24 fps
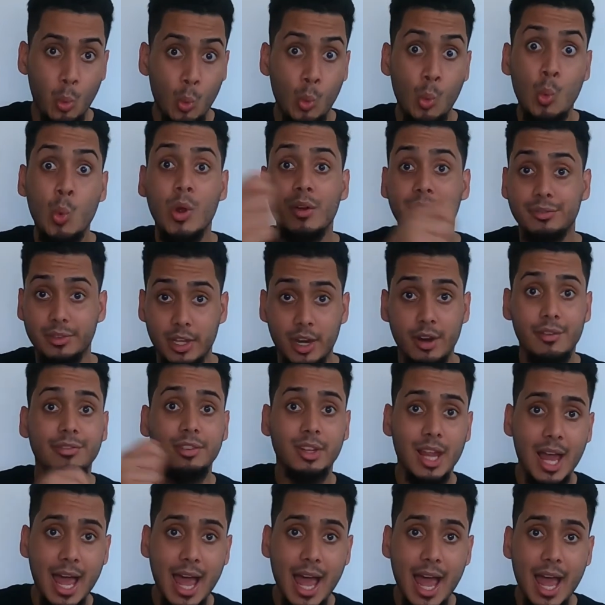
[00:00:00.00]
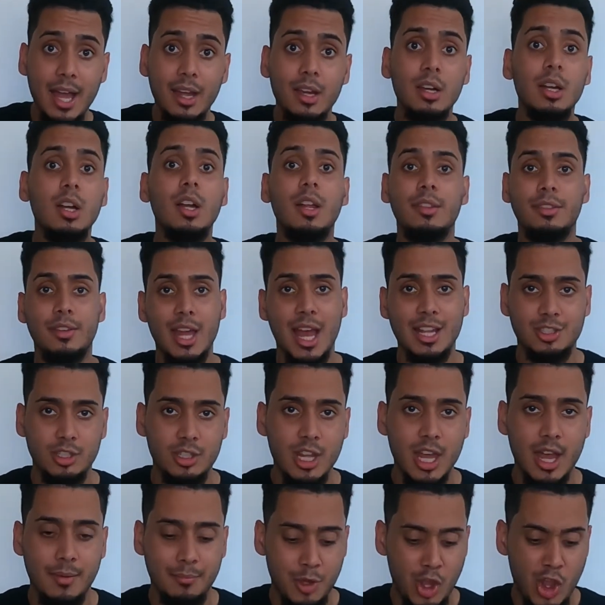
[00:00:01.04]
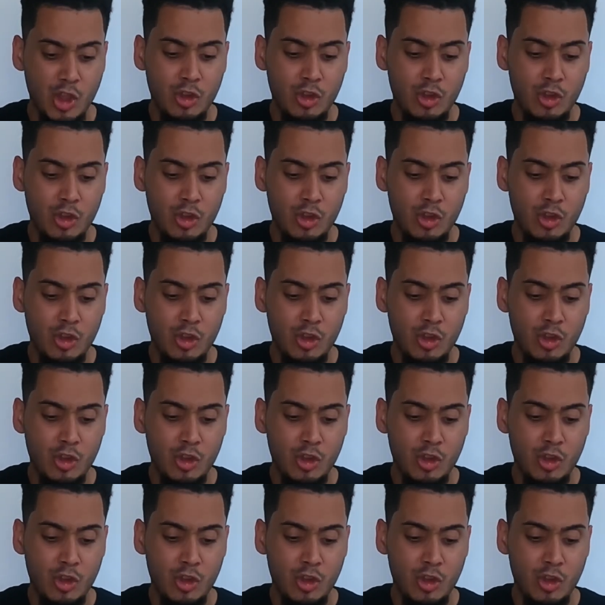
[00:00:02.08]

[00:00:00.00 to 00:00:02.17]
with their flag. That's them.